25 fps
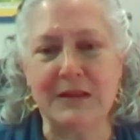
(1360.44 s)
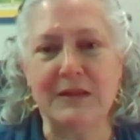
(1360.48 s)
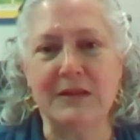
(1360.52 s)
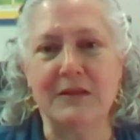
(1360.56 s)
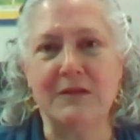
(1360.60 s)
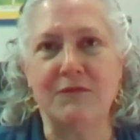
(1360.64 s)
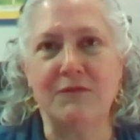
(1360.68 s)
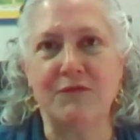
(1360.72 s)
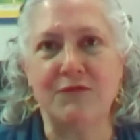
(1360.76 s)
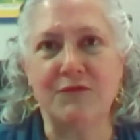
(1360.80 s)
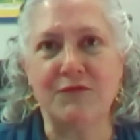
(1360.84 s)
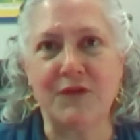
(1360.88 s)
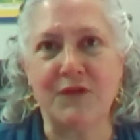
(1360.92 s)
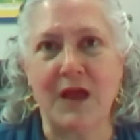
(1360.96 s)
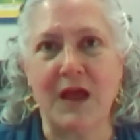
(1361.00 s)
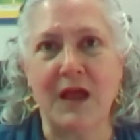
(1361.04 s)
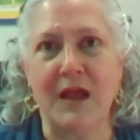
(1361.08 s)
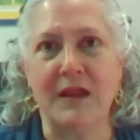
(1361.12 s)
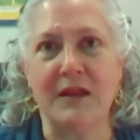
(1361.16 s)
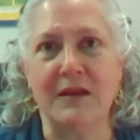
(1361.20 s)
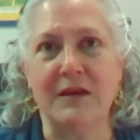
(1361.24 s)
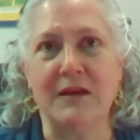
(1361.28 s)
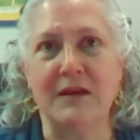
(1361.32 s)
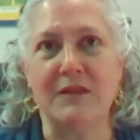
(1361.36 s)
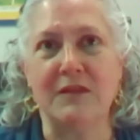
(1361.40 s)

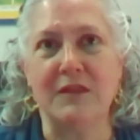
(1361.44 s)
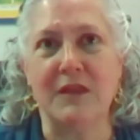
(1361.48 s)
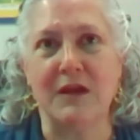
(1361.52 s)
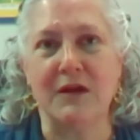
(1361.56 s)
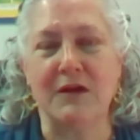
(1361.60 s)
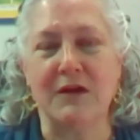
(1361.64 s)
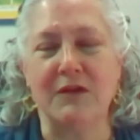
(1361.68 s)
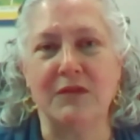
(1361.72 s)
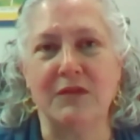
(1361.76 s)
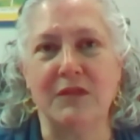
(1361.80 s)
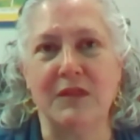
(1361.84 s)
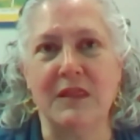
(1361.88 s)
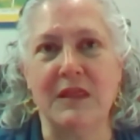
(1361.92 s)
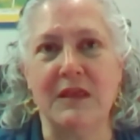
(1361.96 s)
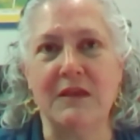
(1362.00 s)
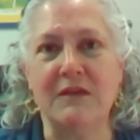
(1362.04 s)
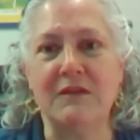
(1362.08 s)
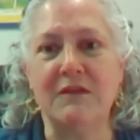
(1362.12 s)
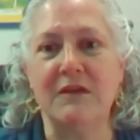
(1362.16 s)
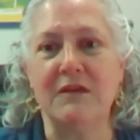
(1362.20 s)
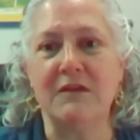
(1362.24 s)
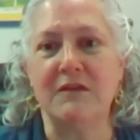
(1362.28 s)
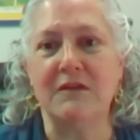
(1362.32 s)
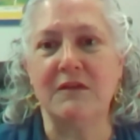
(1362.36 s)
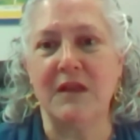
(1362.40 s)
find there, this
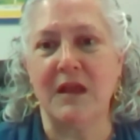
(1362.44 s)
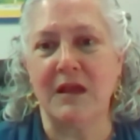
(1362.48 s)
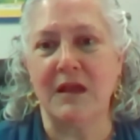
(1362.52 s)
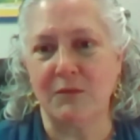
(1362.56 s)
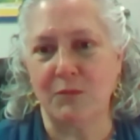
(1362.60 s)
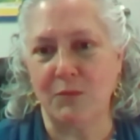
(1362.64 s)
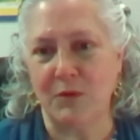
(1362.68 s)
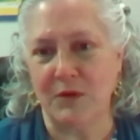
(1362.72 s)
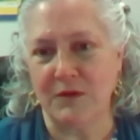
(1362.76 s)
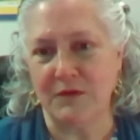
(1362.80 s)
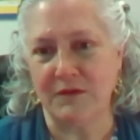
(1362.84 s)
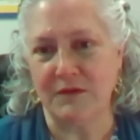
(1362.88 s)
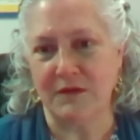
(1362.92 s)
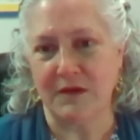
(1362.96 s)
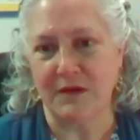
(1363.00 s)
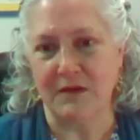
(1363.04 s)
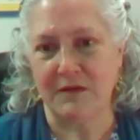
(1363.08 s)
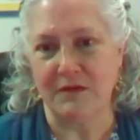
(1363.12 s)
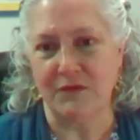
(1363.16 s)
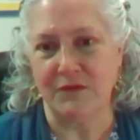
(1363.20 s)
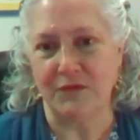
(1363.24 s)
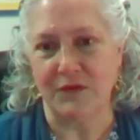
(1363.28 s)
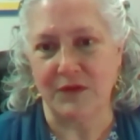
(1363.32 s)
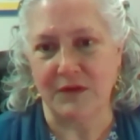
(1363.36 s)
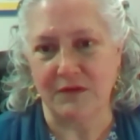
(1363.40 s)
is not a one size
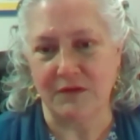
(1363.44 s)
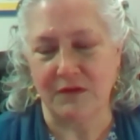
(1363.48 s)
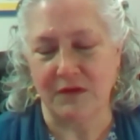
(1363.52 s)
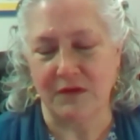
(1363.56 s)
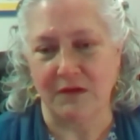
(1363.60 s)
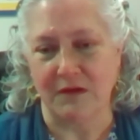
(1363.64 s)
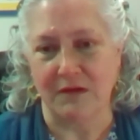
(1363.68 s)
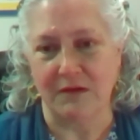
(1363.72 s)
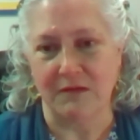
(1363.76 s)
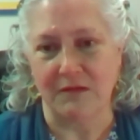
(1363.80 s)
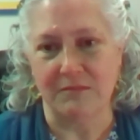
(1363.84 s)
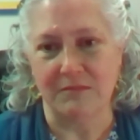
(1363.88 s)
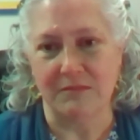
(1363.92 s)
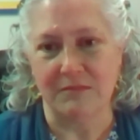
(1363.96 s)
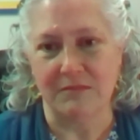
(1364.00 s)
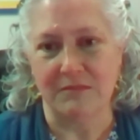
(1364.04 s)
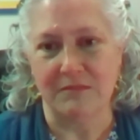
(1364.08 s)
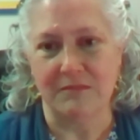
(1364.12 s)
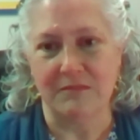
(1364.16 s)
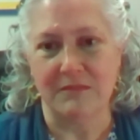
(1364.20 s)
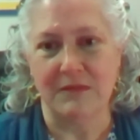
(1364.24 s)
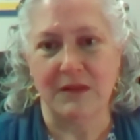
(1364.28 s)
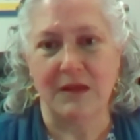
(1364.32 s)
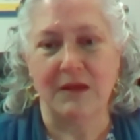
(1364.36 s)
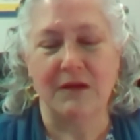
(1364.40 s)
fits all.
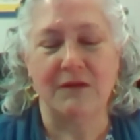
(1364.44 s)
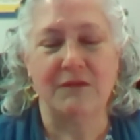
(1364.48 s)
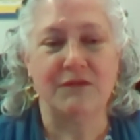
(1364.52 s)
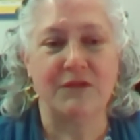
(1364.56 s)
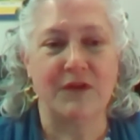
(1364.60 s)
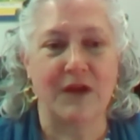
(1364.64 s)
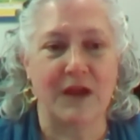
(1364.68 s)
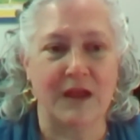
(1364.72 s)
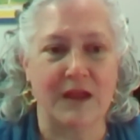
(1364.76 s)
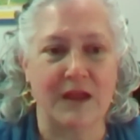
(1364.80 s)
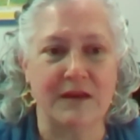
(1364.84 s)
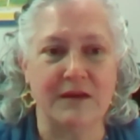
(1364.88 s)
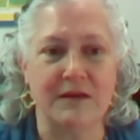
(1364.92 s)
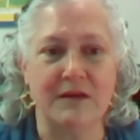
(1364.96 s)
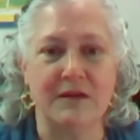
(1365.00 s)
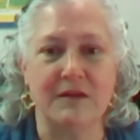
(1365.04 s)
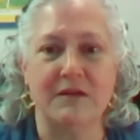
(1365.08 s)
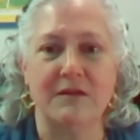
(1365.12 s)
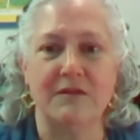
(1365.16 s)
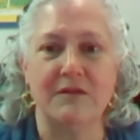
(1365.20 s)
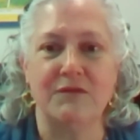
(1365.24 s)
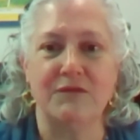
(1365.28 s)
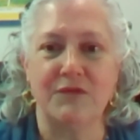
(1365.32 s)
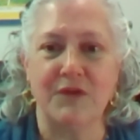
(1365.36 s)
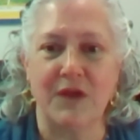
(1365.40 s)
Find
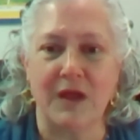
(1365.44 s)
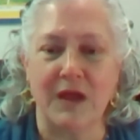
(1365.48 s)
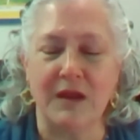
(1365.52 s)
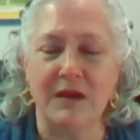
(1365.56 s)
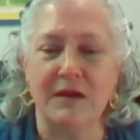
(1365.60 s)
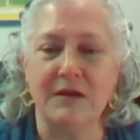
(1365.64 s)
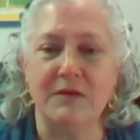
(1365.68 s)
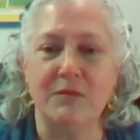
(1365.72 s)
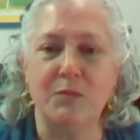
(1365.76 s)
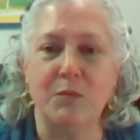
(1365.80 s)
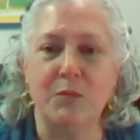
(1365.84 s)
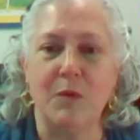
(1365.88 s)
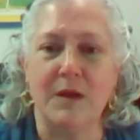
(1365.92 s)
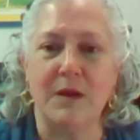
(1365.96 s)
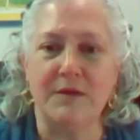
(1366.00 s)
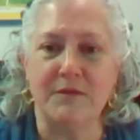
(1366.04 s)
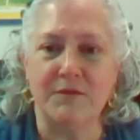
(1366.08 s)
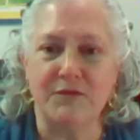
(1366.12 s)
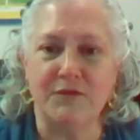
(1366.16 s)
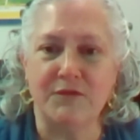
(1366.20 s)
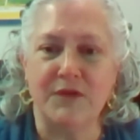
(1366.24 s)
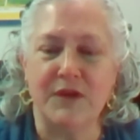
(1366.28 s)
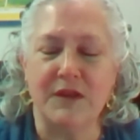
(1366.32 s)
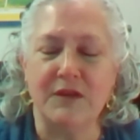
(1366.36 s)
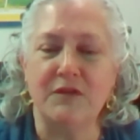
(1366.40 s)
what
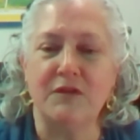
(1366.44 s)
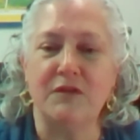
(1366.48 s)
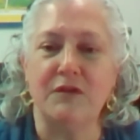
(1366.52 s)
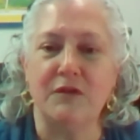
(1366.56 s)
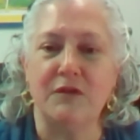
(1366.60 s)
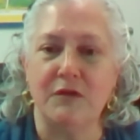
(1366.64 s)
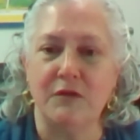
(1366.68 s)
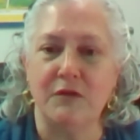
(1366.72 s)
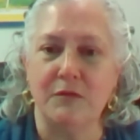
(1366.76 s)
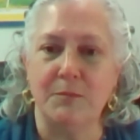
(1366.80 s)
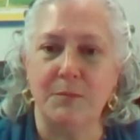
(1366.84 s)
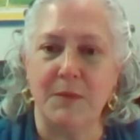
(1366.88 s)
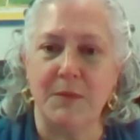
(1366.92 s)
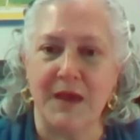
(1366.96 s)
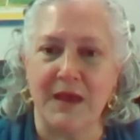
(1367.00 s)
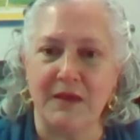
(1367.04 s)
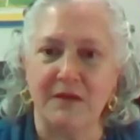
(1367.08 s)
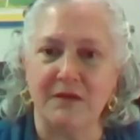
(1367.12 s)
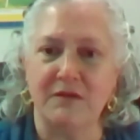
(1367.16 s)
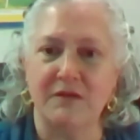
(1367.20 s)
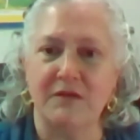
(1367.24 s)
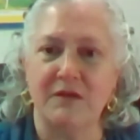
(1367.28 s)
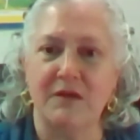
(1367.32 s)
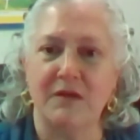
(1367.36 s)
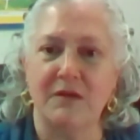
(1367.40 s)
fits you
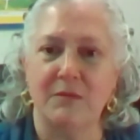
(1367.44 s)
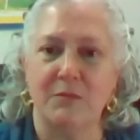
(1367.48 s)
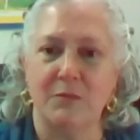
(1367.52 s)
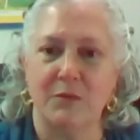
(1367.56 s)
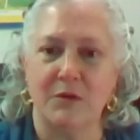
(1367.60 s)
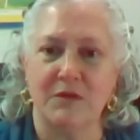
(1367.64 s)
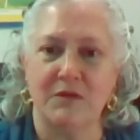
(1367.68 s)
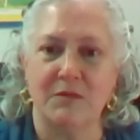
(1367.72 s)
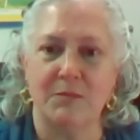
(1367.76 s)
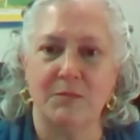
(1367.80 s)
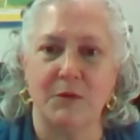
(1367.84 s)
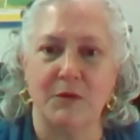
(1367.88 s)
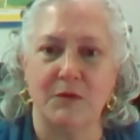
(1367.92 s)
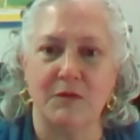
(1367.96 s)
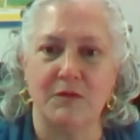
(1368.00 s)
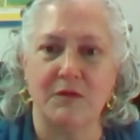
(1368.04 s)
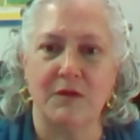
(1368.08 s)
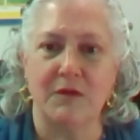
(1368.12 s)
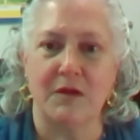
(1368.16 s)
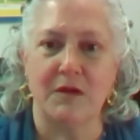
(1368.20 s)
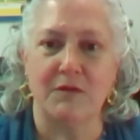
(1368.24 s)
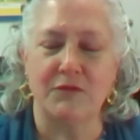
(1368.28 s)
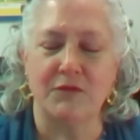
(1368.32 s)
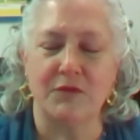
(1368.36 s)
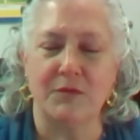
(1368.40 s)
best and what's most
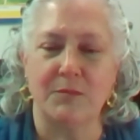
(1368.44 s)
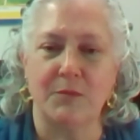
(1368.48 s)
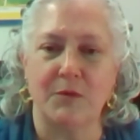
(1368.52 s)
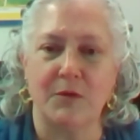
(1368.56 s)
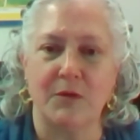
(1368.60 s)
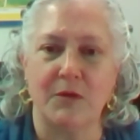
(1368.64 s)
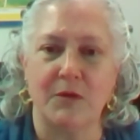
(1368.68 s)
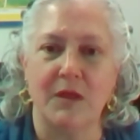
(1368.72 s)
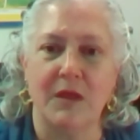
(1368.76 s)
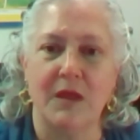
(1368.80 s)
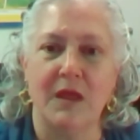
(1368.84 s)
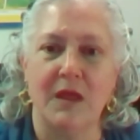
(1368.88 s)
comfortable,